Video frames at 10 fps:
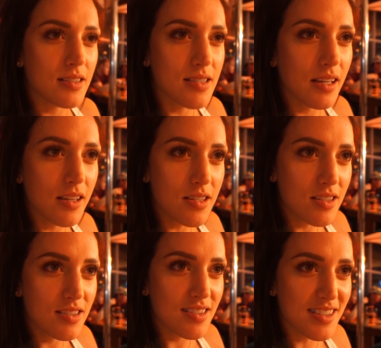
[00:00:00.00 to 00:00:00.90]

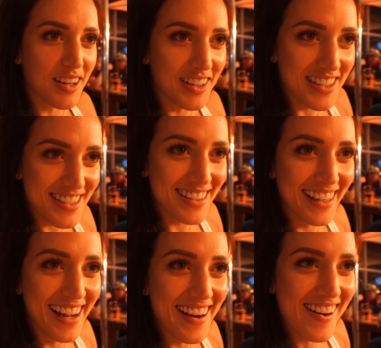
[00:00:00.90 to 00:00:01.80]
It's hard to say,
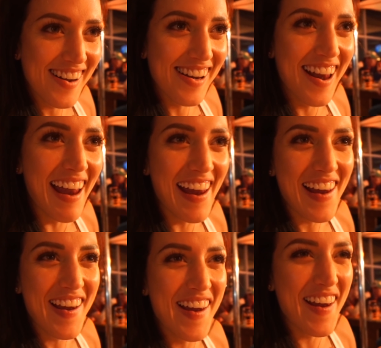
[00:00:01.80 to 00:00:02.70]
yeah,
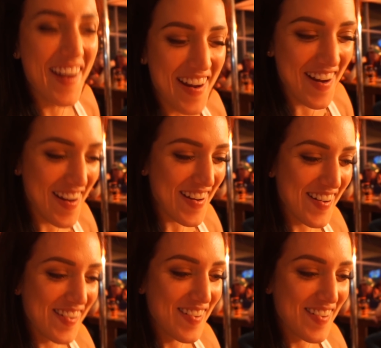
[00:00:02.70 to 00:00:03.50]
tzatziki.